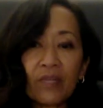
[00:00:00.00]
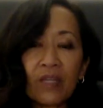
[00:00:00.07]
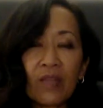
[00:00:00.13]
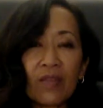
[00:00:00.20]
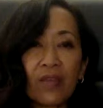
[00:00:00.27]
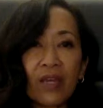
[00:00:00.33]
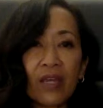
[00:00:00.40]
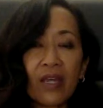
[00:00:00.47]

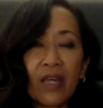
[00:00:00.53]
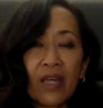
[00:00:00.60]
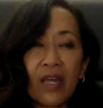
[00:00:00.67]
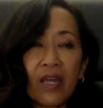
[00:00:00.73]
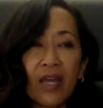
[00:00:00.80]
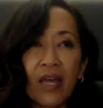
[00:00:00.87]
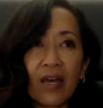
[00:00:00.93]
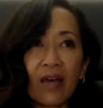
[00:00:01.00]
They
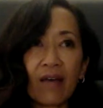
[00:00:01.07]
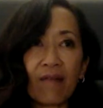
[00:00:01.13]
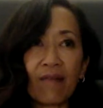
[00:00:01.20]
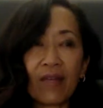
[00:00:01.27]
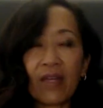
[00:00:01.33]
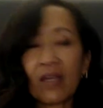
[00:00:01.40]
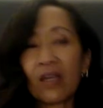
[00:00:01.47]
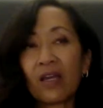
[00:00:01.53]

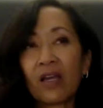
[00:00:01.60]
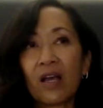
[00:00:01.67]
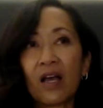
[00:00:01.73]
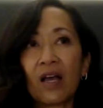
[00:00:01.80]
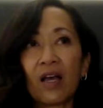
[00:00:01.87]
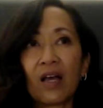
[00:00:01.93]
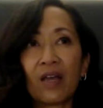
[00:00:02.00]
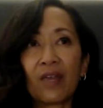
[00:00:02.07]
have
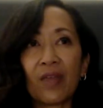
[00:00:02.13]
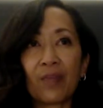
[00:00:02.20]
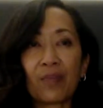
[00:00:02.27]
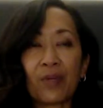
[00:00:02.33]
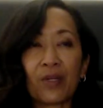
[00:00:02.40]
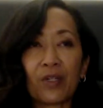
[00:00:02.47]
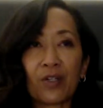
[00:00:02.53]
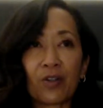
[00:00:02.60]
they
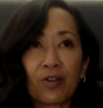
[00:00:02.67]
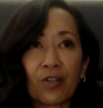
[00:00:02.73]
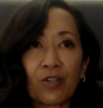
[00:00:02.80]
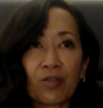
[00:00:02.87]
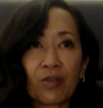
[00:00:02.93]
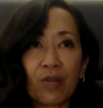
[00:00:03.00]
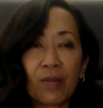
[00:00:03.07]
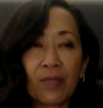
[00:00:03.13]
put
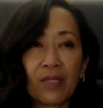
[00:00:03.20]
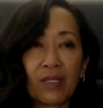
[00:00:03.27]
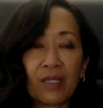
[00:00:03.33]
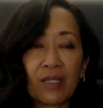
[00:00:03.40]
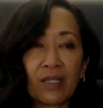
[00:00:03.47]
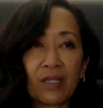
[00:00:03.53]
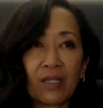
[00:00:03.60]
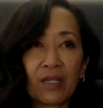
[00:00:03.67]
Curtis
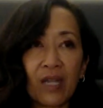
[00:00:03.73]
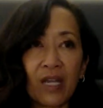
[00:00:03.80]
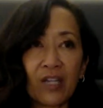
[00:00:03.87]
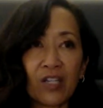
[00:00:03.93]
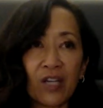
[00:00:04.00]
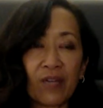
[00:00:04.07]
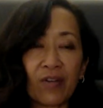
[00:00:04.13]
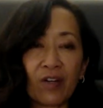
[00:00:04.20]
Robinson
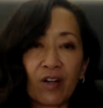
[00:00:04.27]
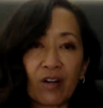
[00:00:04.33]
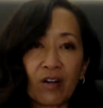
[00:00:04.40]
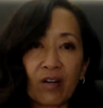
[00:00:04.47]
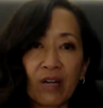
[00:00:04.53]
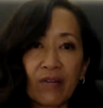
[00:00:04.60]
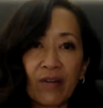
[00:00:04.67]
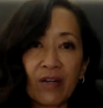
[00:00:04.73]
and Javon
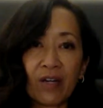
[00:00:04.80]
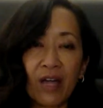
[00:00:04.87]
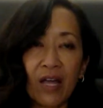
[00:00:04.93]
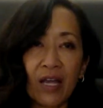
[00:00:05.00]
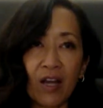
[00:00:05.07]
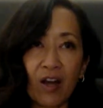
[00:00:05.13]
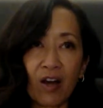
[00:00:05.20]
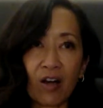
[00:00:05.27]
Hargrave on
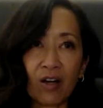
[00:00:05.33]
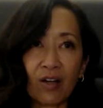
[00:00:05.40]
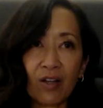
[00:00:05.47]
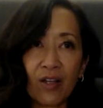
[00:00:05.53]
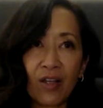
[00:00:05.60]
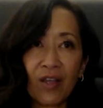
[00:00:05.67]
IR.